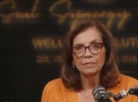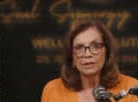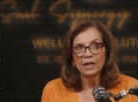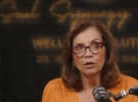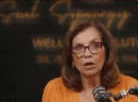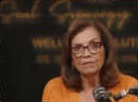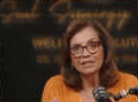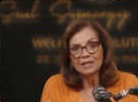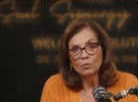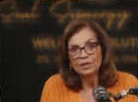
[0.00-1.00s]
And all of a
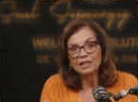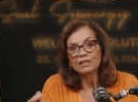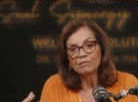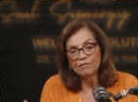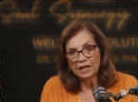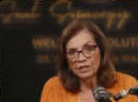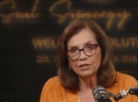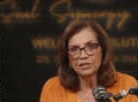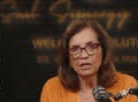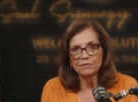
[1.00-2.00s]
sudden, we need to find
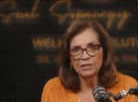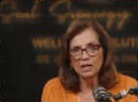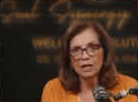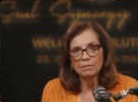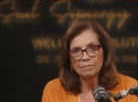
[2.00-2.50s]
ourselves again.